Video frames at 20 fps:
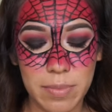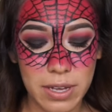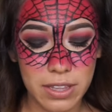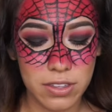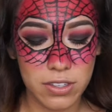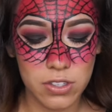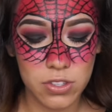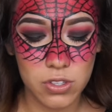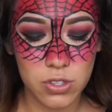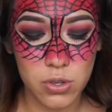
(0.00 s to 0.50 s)
them at
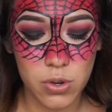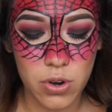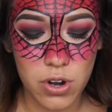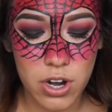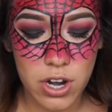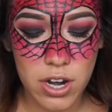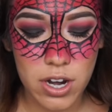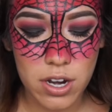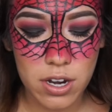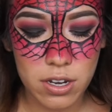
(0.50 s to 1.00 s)
the
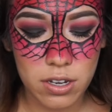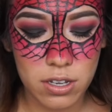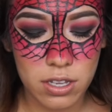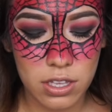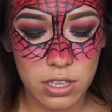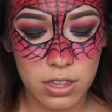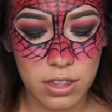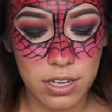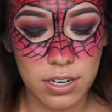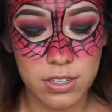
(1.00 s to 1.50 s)
store.
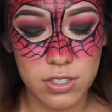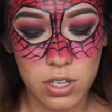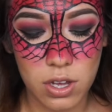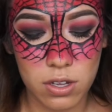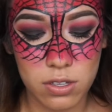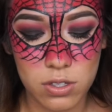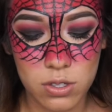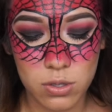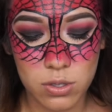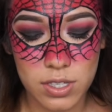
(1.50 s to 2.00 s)
There's
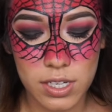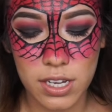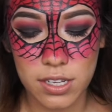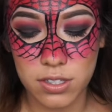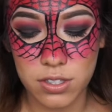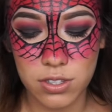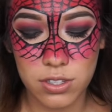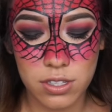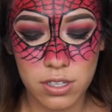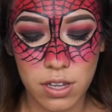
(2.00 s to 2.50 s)
also
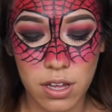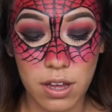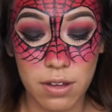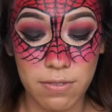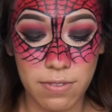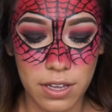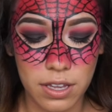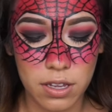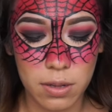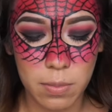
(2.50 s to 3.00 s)
testers
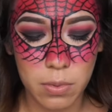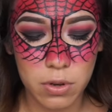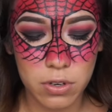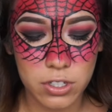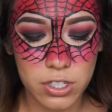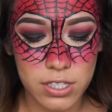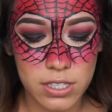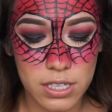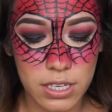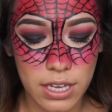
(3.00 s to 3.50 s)

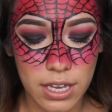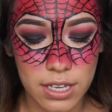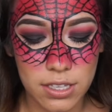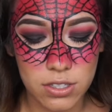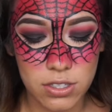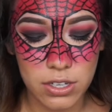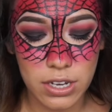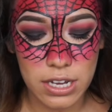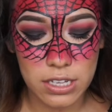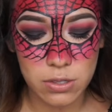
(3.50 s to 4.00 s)
available just in
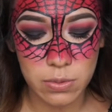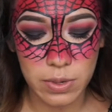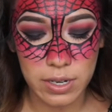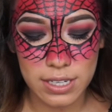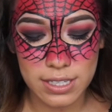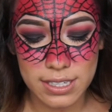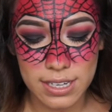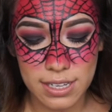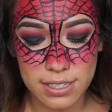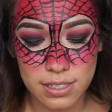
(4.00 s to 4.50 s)
case you guys
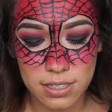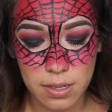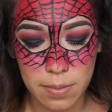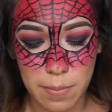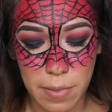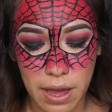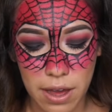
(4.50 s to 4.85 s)
want to test them